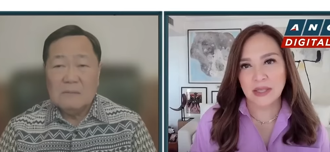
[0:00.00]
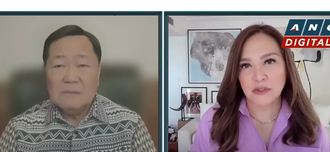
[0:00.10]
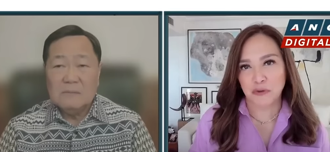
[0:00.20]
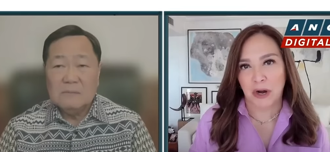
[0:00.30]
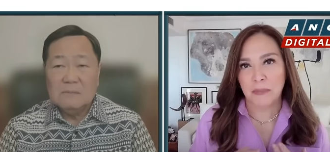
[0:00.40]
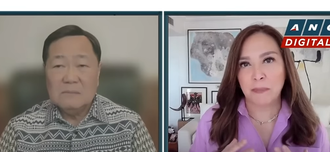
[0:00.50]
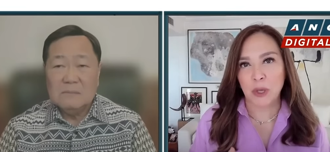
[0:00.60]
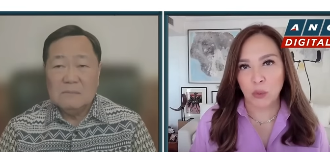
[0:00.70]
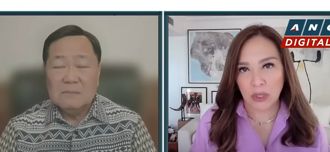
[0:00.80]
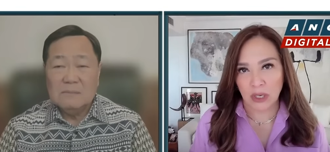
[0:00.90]
Speaker 1: the
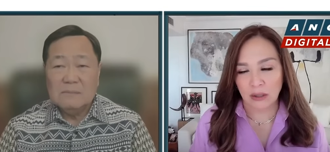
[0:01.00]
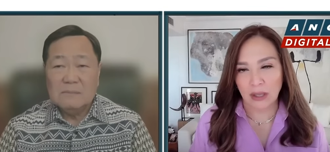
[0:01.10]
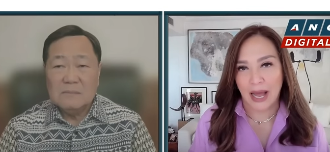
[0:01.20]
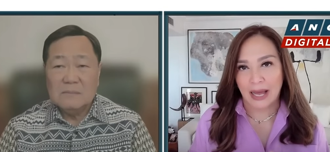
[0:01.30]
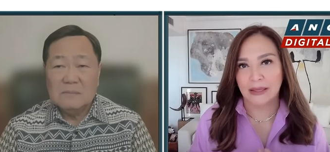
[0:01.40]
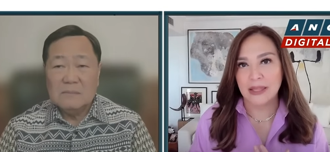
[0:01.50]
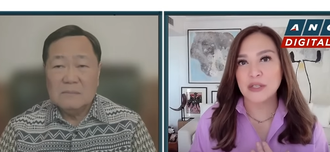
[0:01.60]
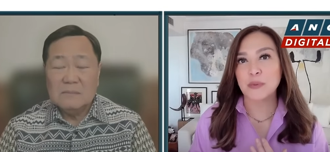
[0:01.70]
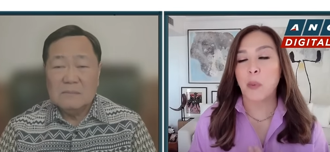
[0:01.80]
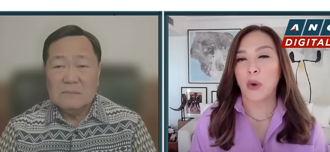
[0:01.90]
tribunal at
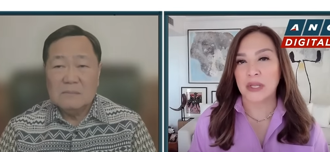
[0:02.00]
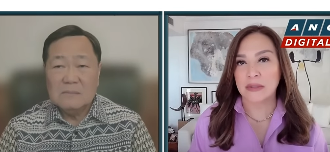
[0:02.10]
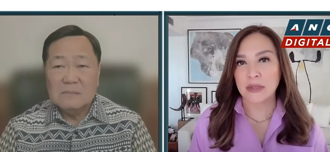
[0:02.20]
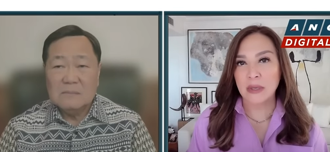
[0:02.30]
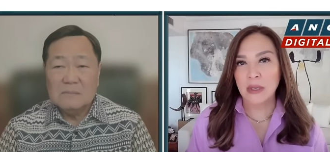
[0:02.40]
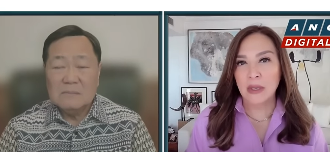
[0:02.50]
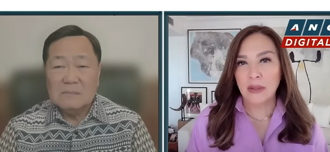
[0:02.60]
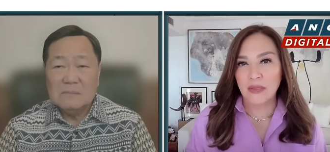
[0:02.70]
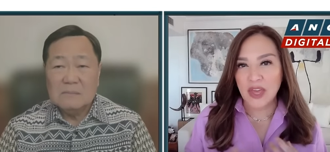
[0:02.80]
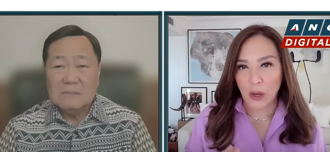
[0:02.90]
this point
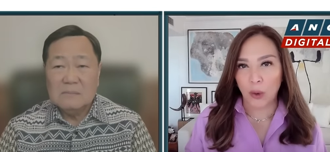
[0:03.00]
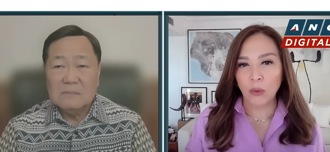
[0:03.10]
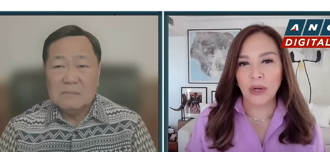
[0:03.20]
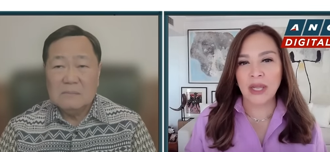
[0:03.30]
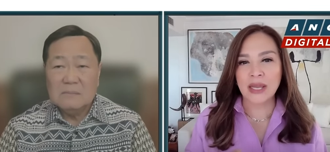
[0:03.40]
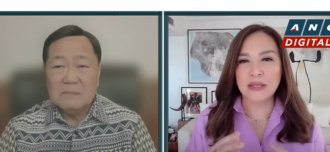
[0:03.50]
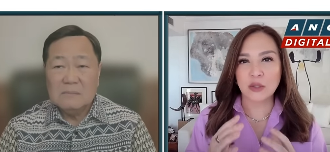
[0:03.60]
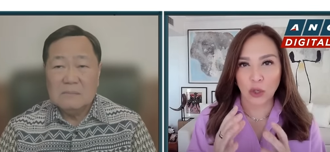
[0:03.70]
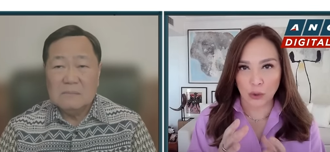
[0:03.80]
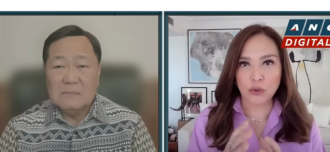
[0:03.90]
the only
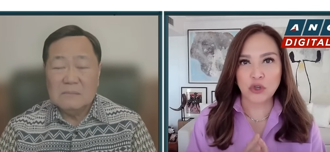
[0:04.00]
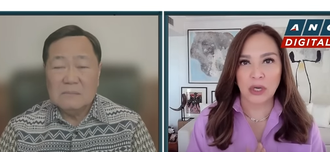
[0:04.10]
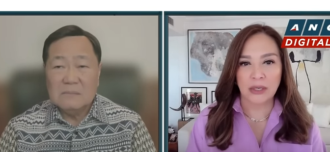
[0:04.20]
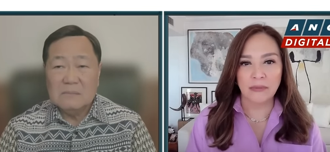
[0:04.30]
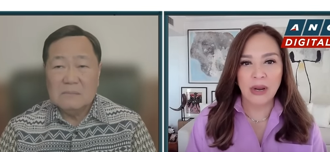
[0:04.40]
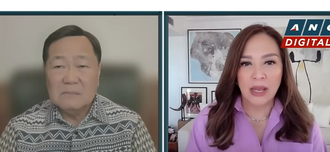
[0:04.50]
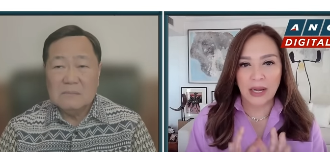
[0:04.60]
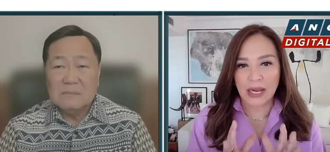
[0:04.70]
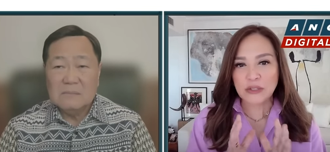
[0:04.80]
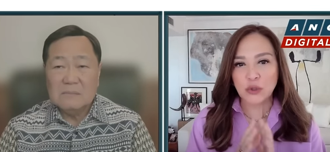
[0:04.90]
solution?
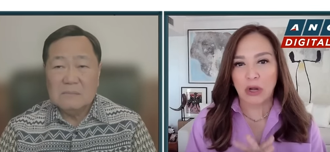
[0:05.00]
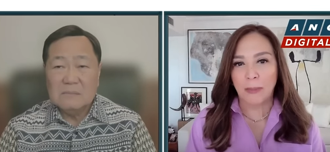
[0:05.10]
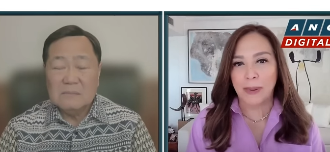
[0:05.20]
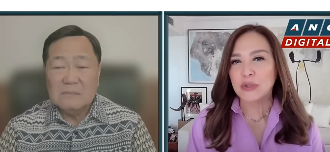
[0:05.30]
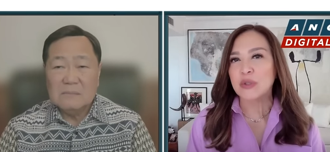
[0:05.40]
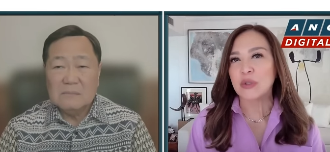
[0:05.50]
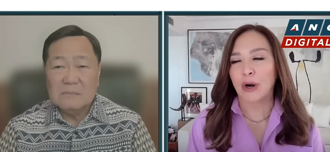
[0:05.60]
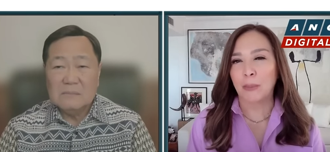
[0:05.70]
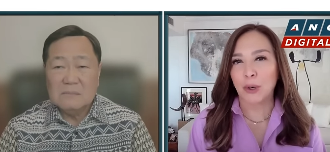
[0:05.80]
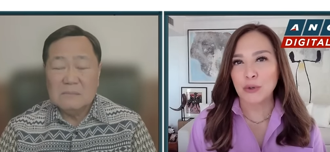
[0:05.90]
Let's talk about
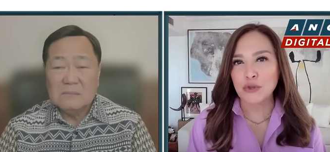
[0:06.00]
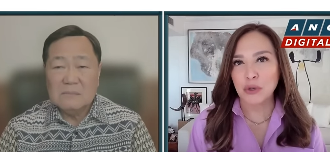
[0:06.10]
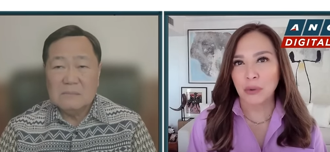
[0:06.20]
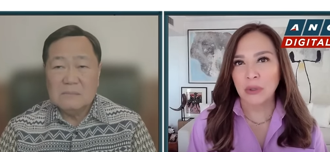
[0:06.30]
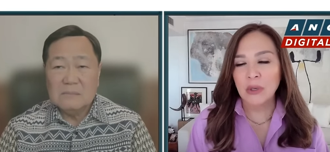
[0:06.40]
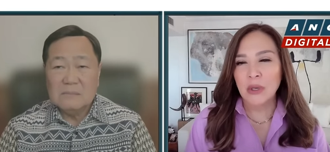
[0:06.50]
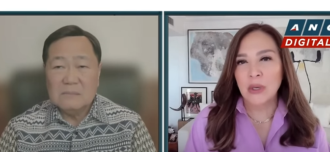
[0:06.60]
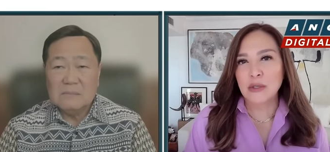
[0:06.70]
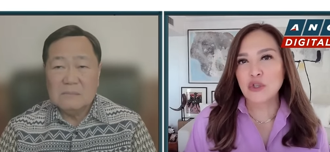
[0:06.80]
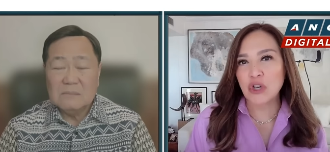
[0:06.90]
Scarborough Shoal.
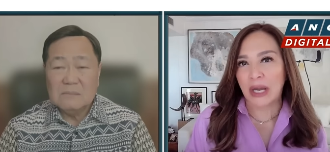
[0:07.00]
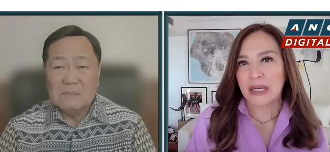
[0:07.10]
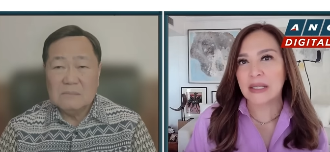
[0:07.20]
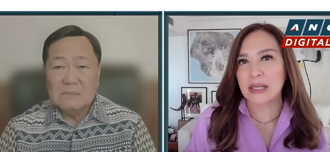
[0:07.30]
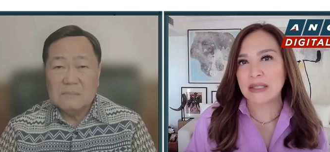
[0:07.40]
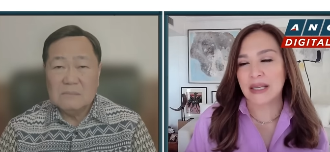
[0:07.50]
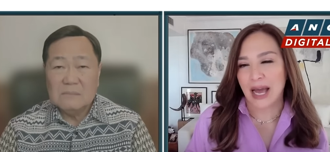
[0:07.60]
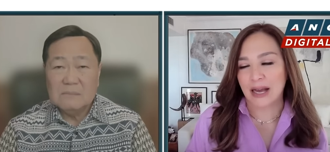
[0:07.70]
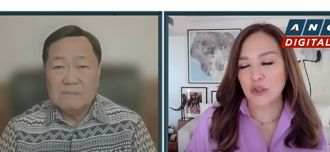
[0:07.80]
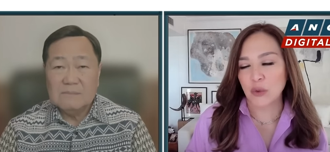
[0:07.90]
China doesn't
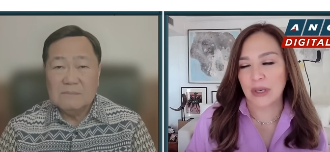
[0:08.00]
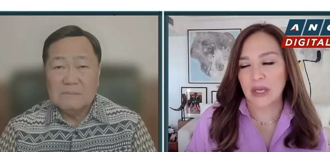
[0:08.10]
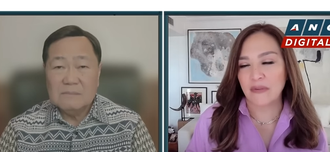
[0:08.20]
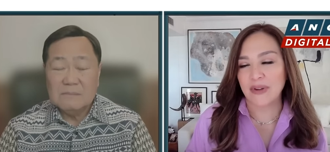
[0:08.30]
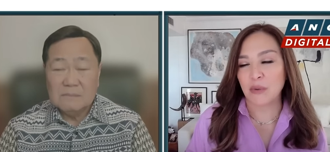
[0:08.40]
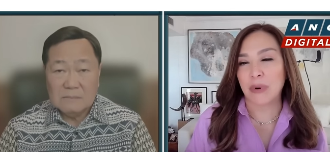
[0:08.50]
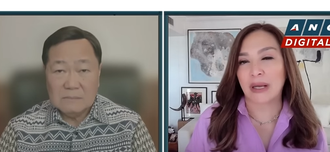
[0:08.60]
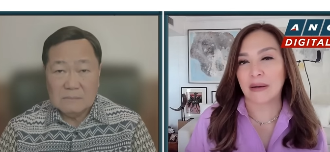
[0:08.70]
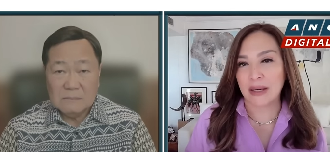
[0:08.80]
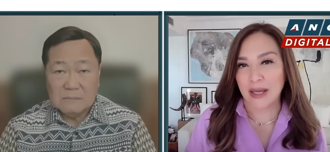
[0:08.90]
actually even
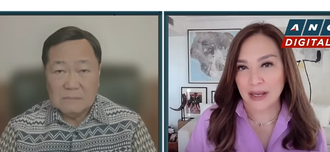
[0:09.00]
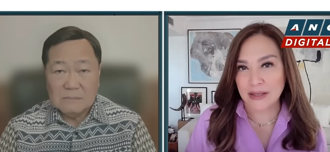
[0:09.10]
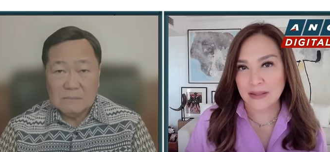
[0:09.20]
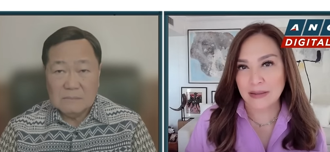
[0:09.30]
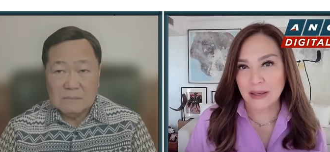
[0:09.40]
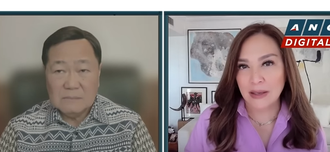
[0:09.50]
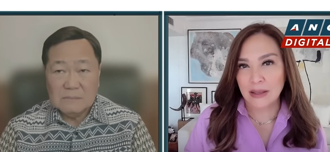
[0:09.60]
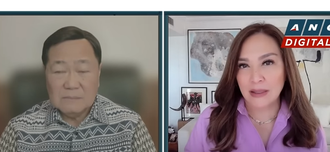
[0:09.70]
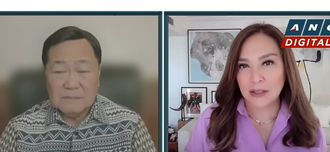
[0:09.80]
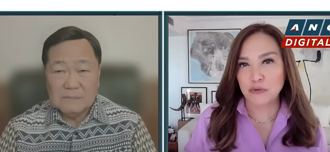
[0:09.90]
recognize
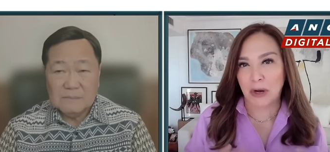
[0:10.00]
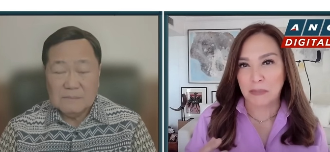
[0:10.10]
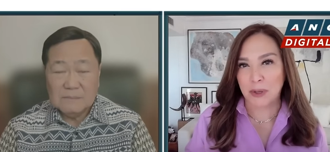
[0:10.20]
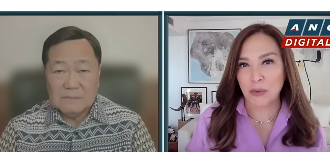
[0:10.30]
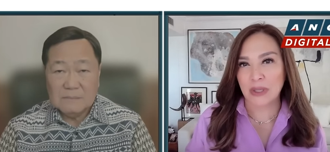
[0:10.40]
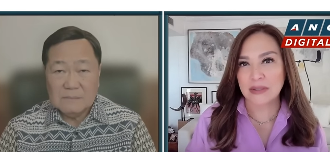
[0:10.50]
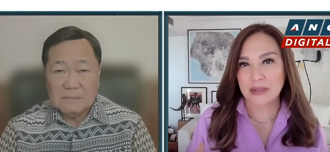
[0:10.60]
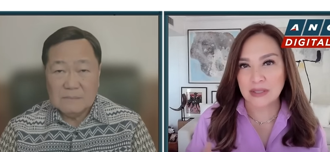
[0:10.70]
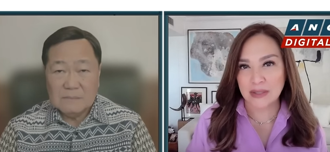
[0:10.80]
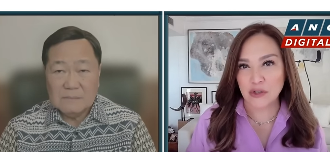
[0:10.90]
the
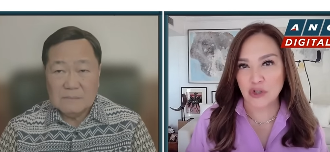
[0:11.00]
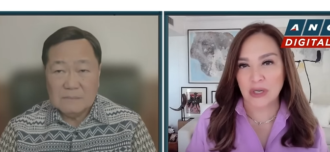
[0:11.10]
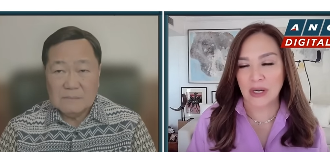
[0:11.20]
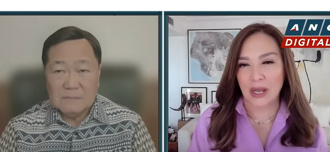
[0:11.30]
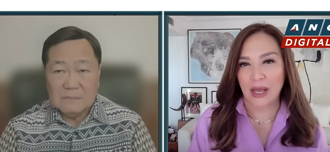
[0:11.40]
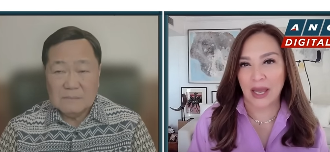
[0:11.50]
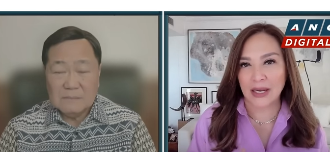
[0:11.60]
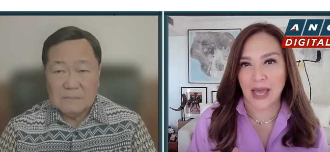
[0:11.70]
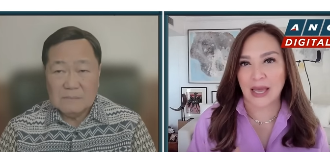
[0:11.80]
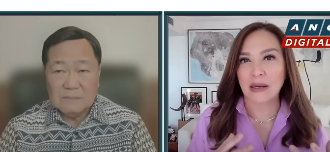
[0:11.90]
tribunal's decision,
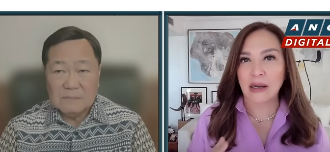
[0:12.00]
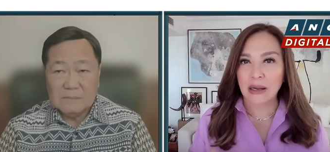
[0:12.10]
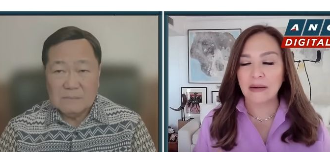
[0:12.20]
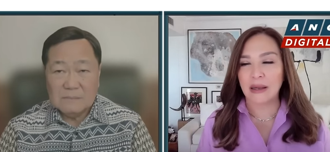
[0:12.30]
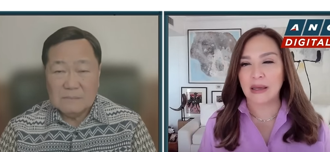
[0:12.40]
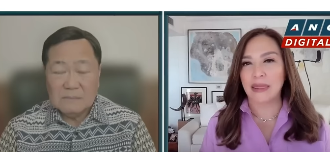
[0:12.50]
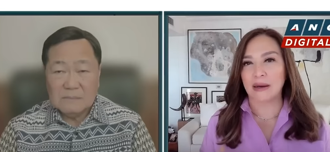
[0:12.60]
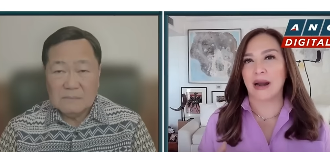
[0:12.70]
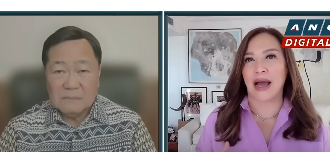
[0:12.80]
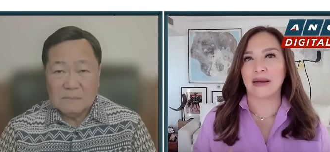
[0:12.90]
and clearly
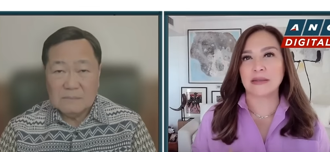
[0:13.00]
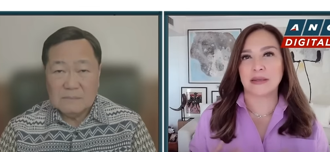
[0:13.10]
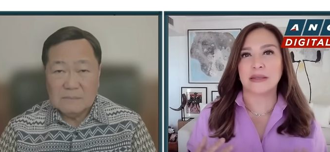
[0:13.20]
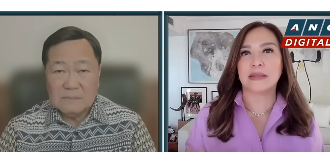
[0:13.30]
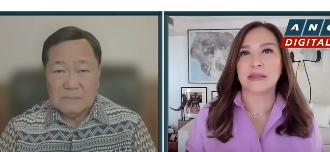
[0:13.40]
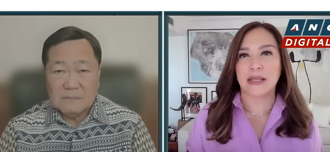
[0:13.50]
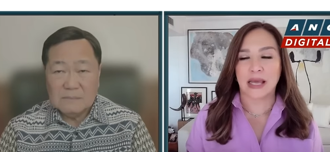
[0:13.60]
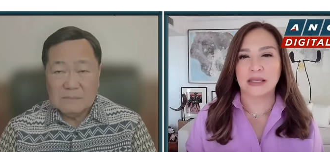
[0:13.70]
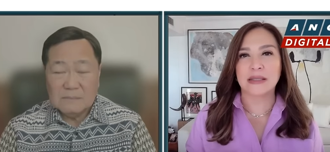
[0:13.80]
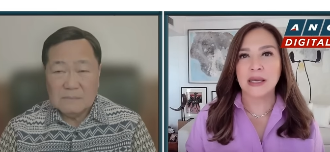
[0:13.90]
their actions
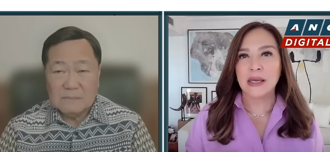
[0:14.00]
state